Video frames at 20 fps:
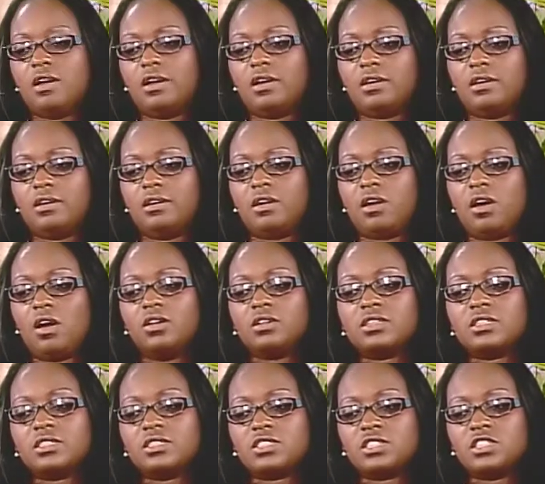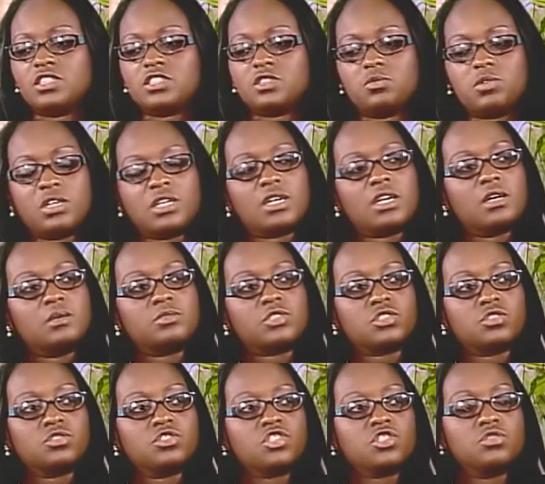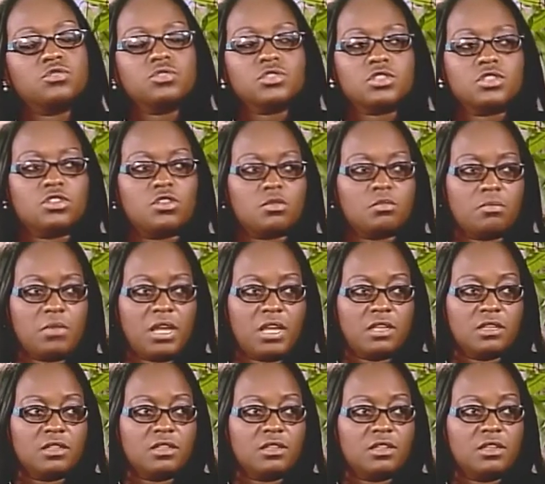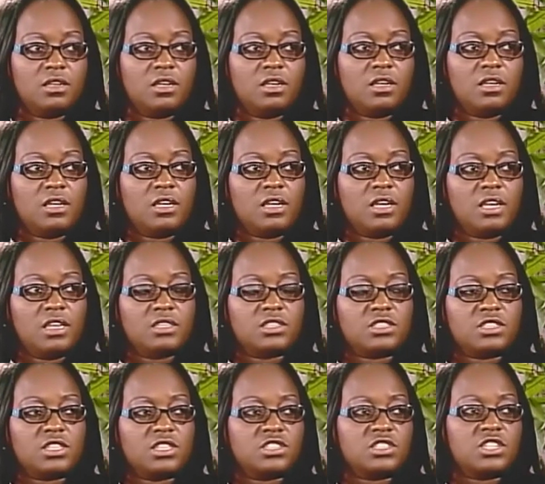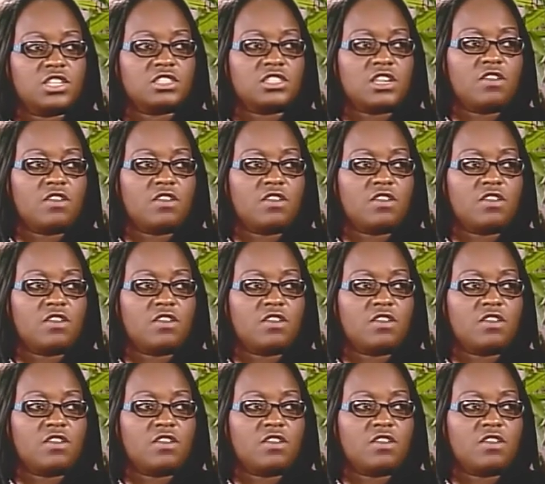all the decision when it comes to choosing your mate is just